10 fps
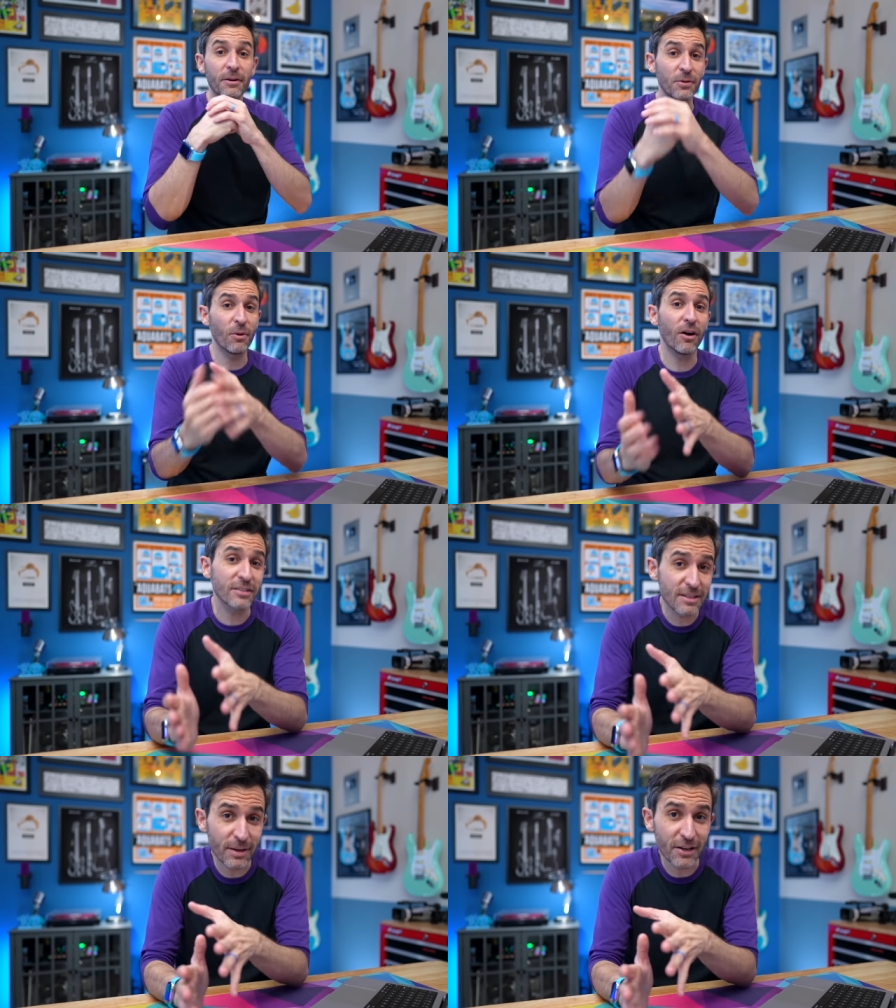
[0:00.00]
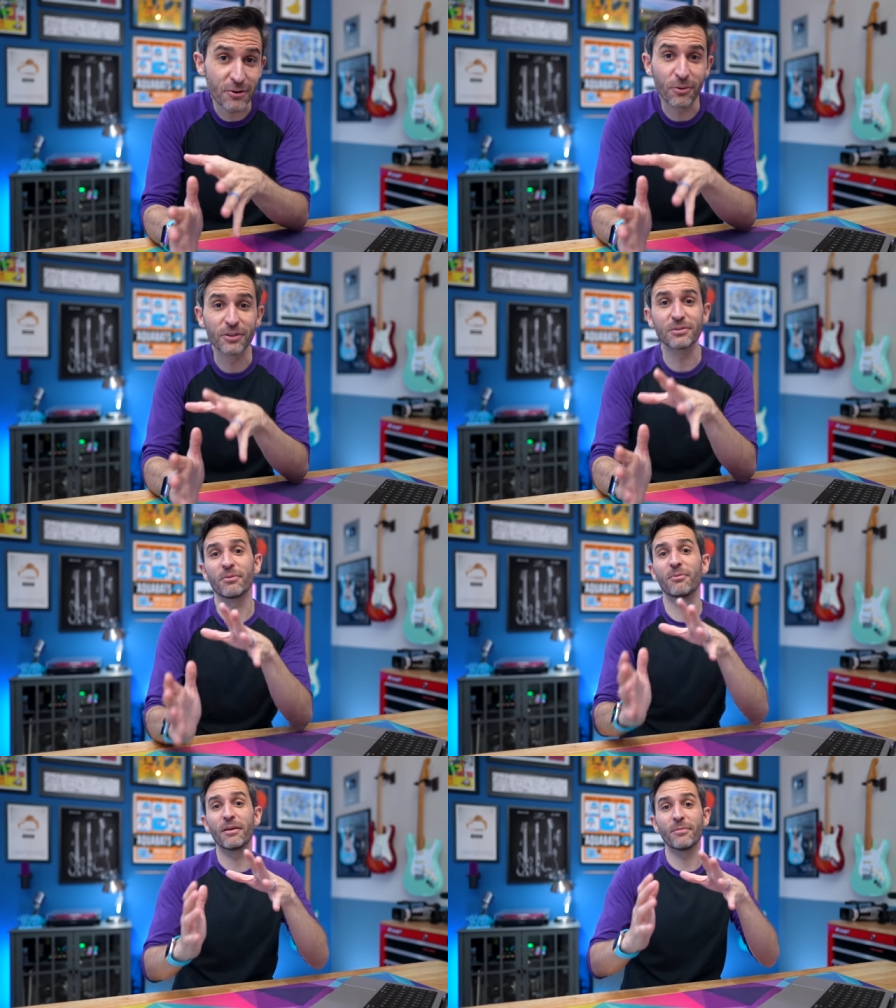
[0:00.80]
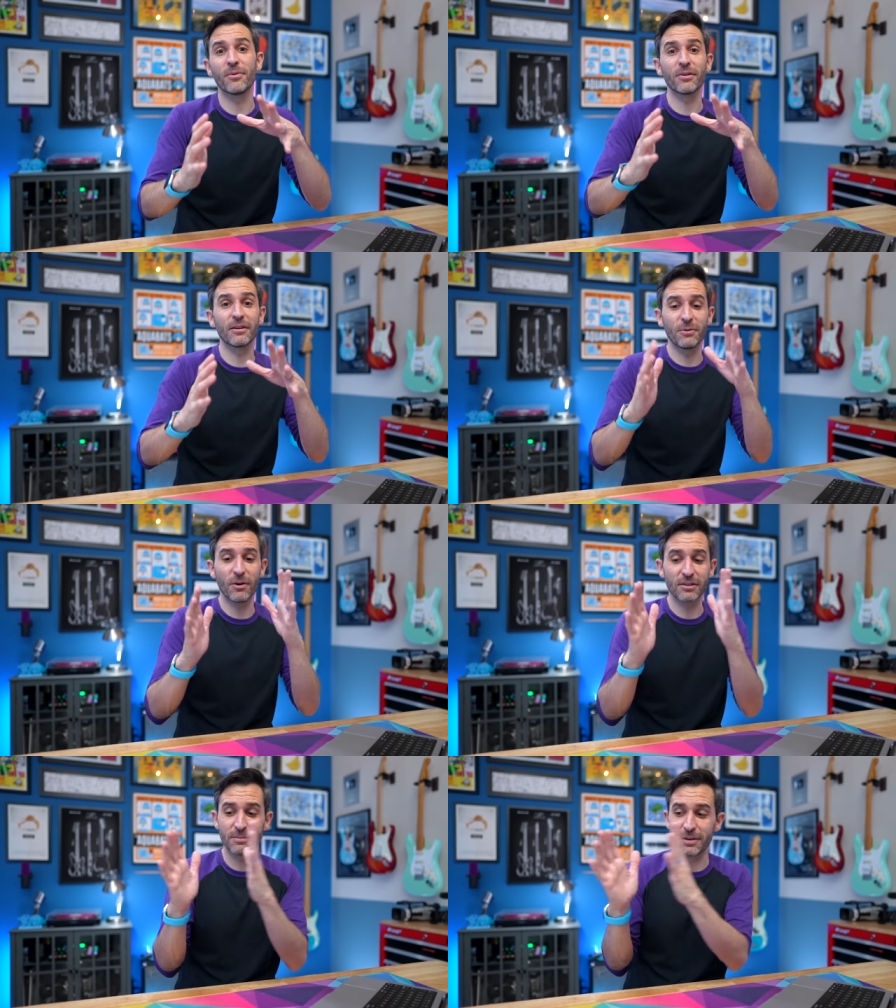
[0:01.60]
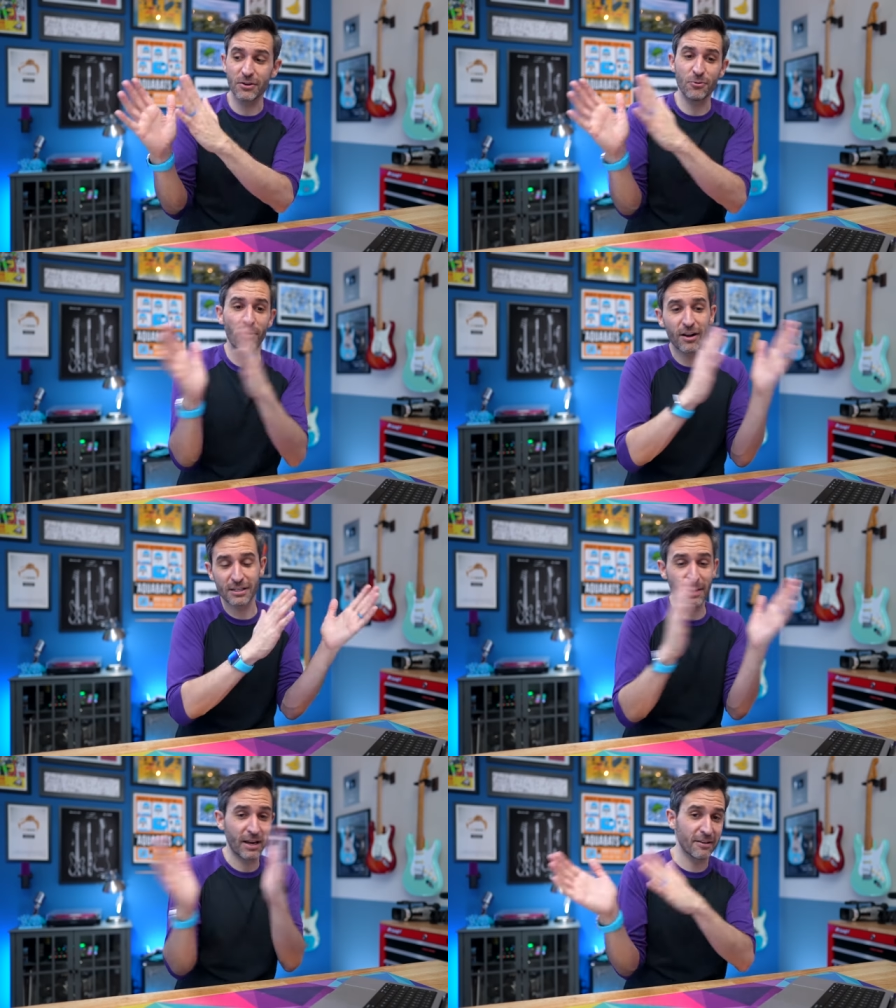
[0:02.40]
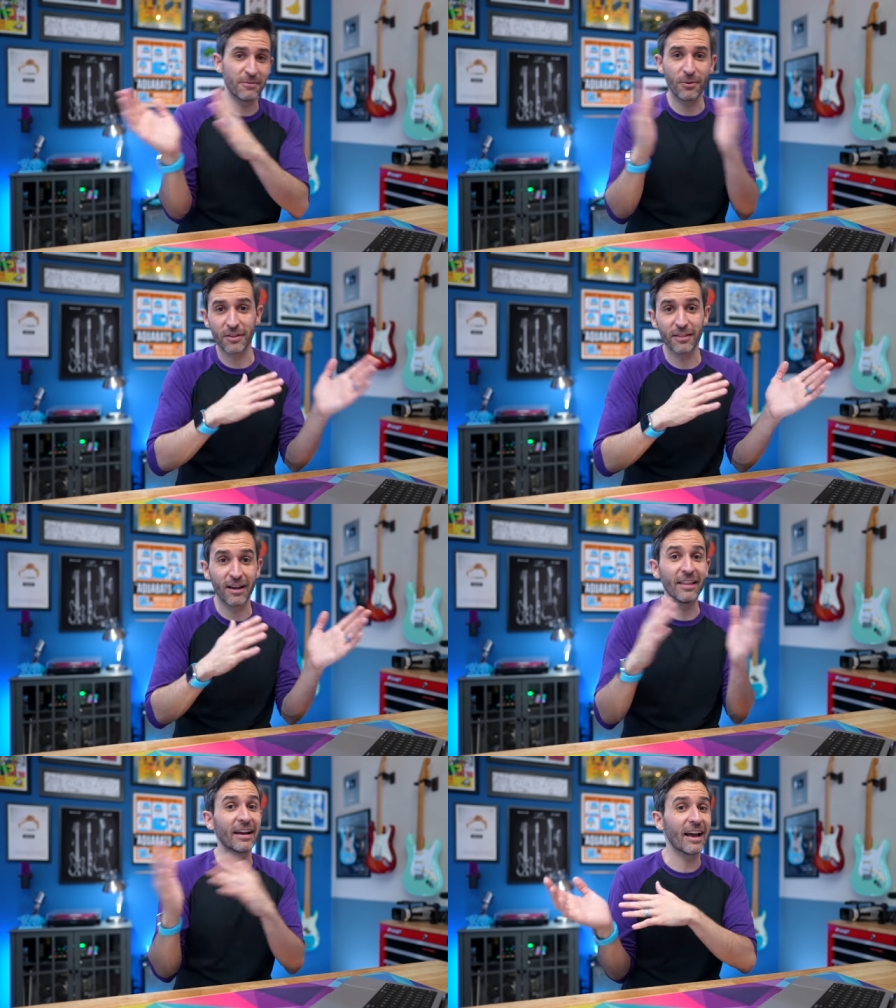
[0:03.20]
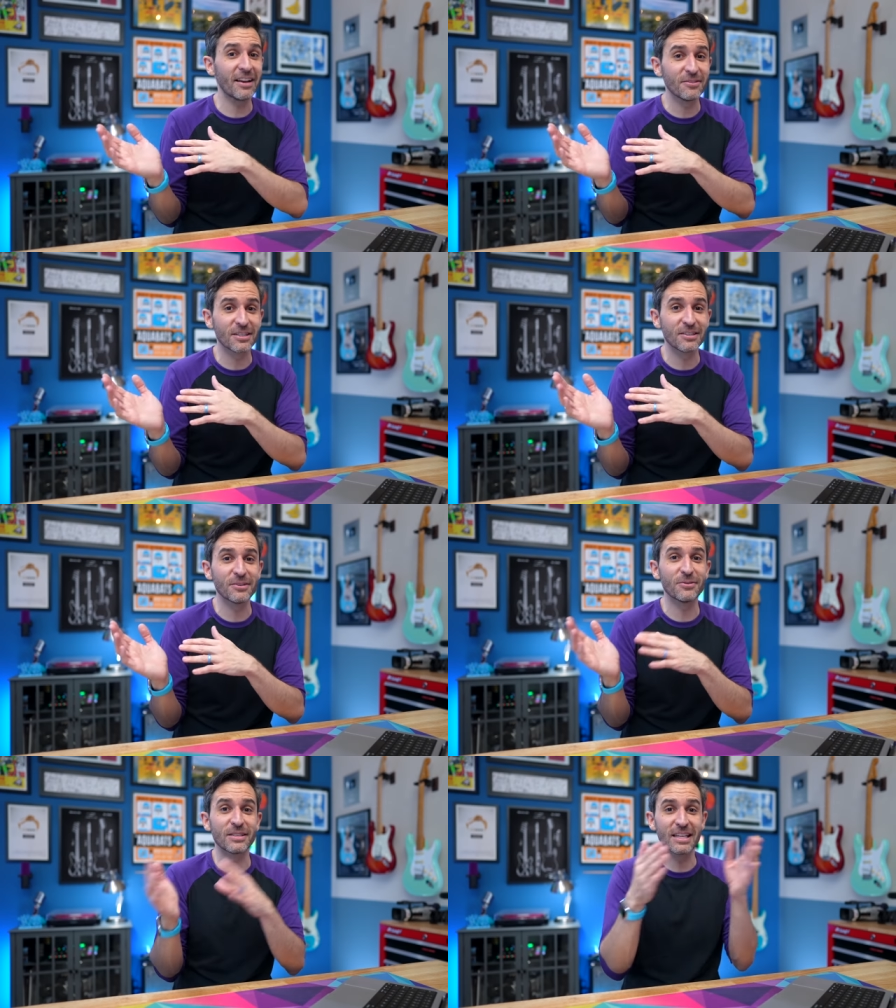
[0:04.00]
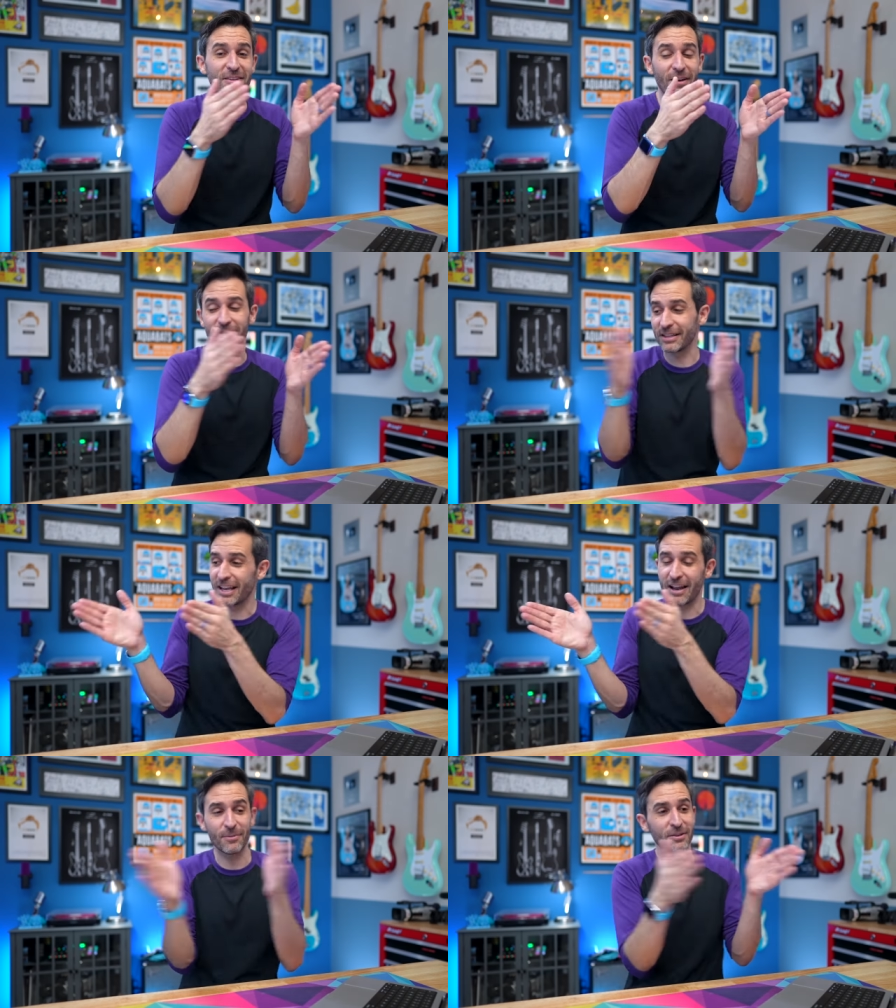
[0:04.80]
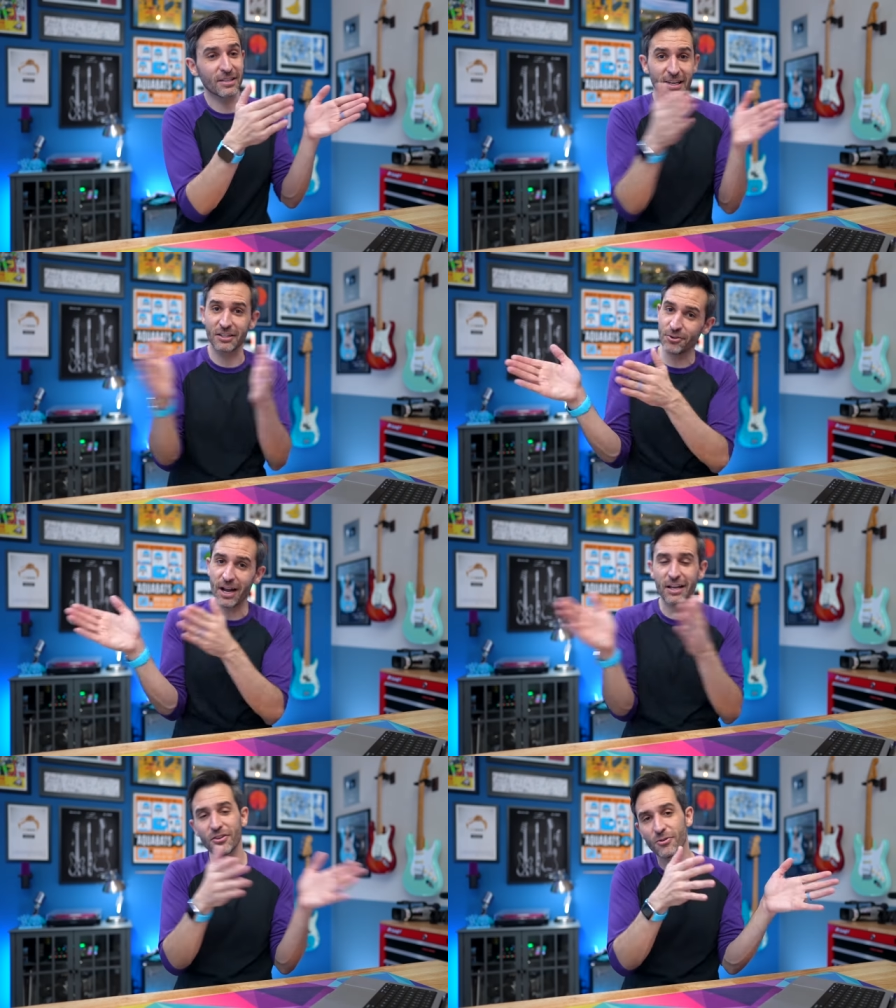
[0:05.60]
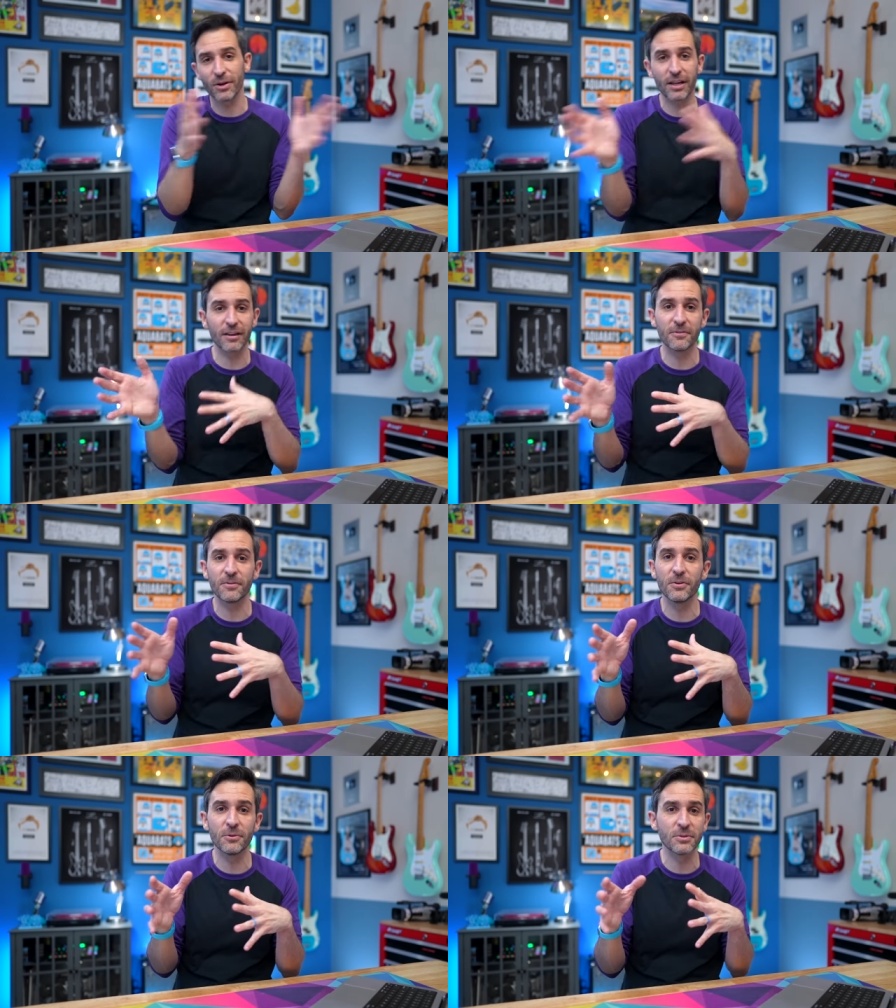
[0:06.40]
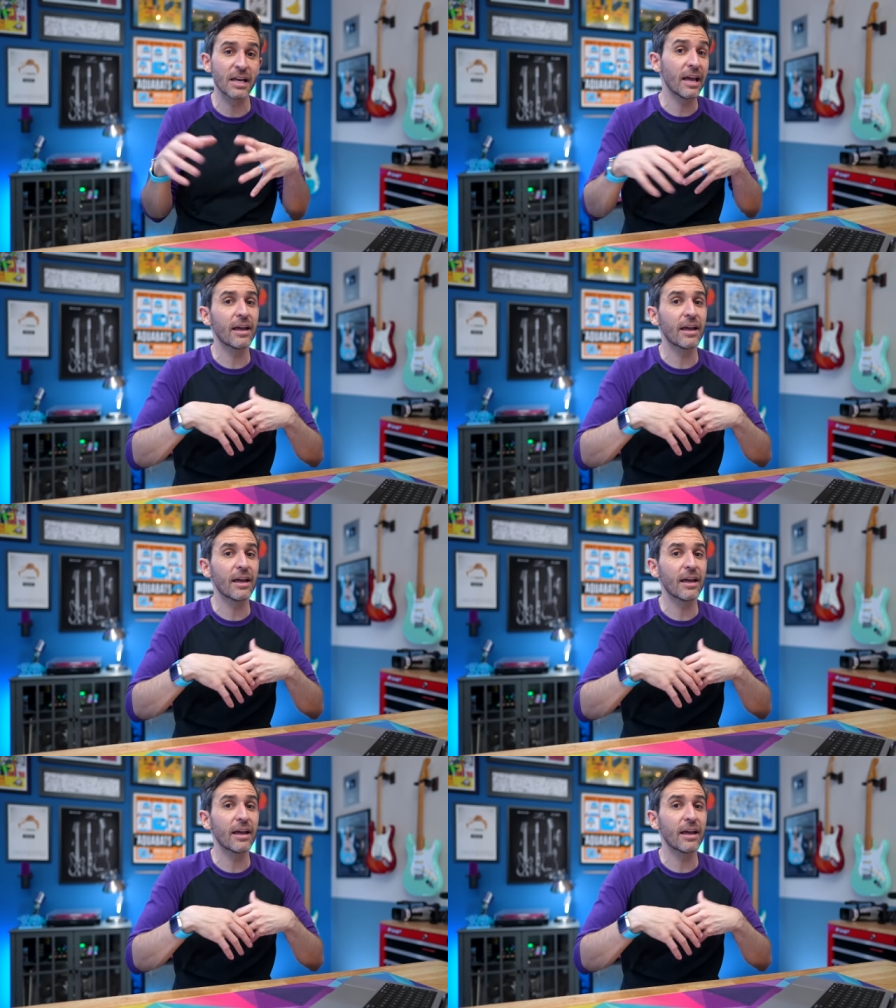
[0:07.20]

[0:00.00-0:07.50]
But if you are somebody who works with a whiteboard, if you are somebody who walks back and forth a lot like I used to do, instead of having the camera kind of track you or get confused,